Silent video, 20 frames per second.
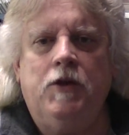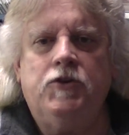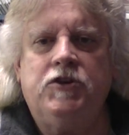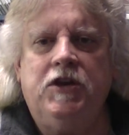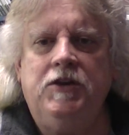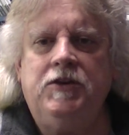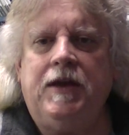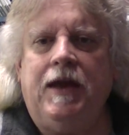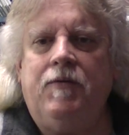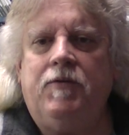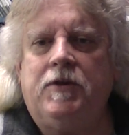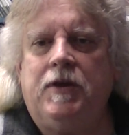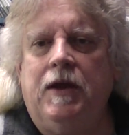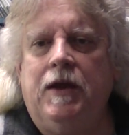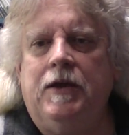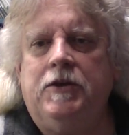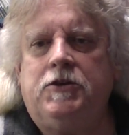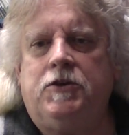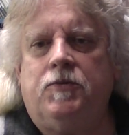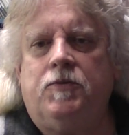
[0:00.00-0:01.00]
she's
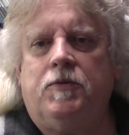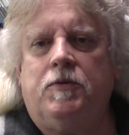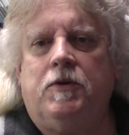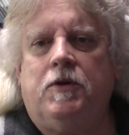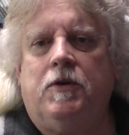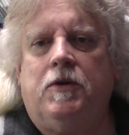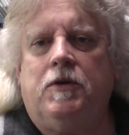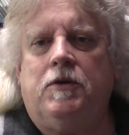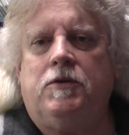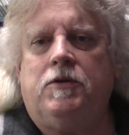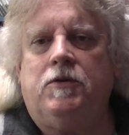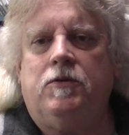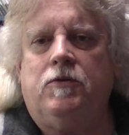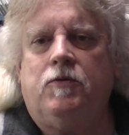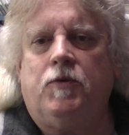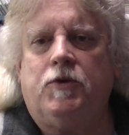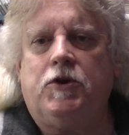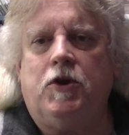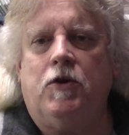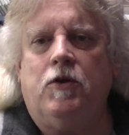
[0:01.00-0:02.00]
advertised to, uh,
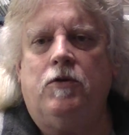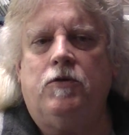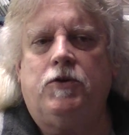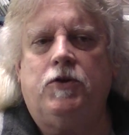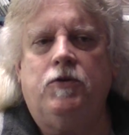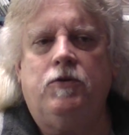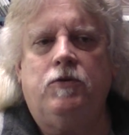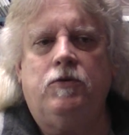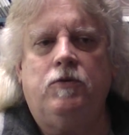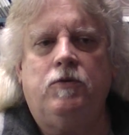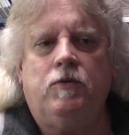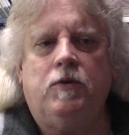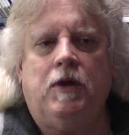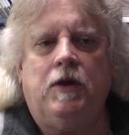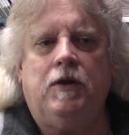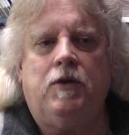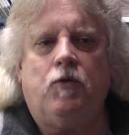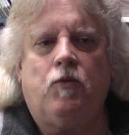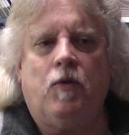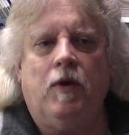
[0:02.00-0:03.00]
to return to
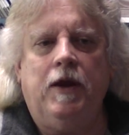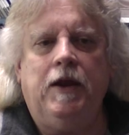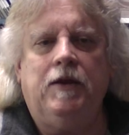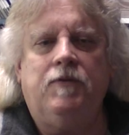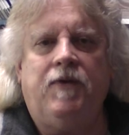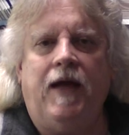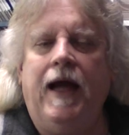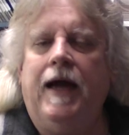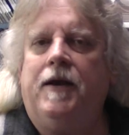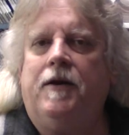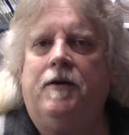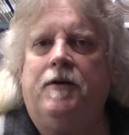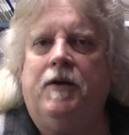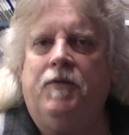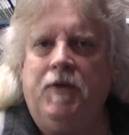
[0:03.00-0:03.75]
uh, Ring of Honor.